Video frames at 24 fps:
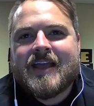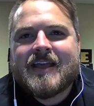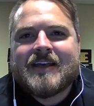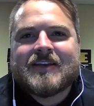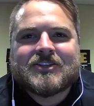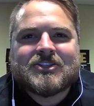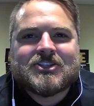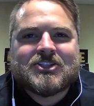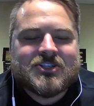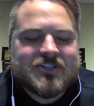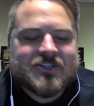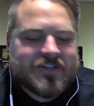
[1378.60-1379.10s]

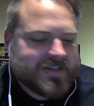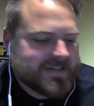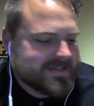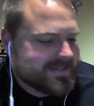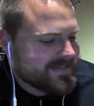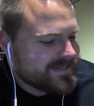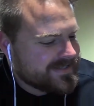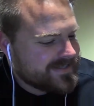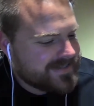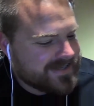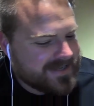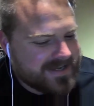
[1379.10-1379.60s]
is
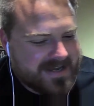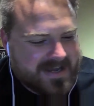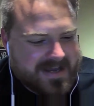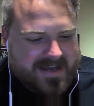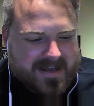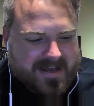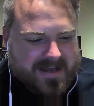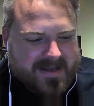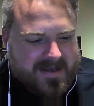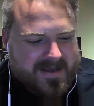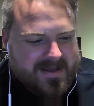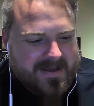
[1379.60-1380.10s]
just
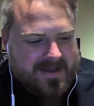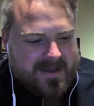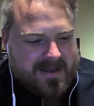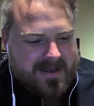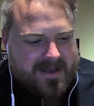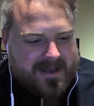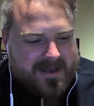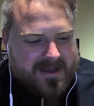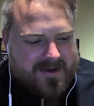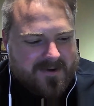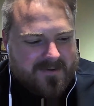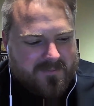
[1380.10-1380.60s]

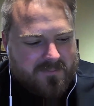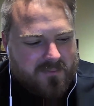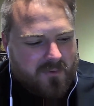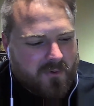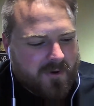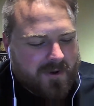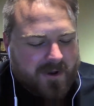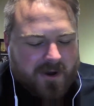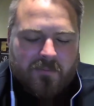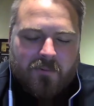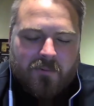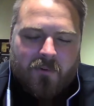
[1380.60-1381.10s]

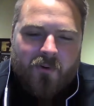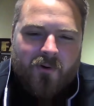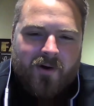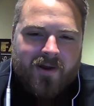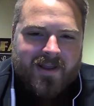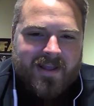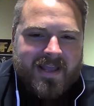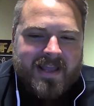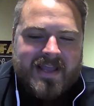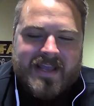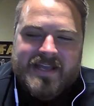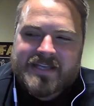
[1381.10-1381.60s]
boy, oh
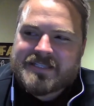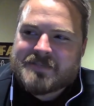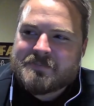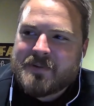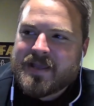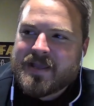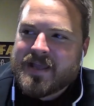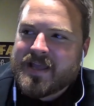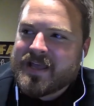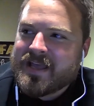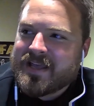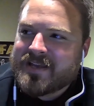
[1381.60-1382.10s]
boy.
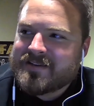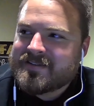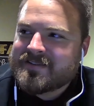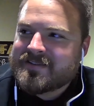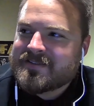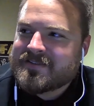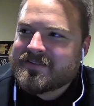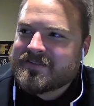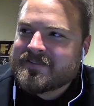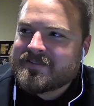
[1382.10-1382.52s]
ESPN,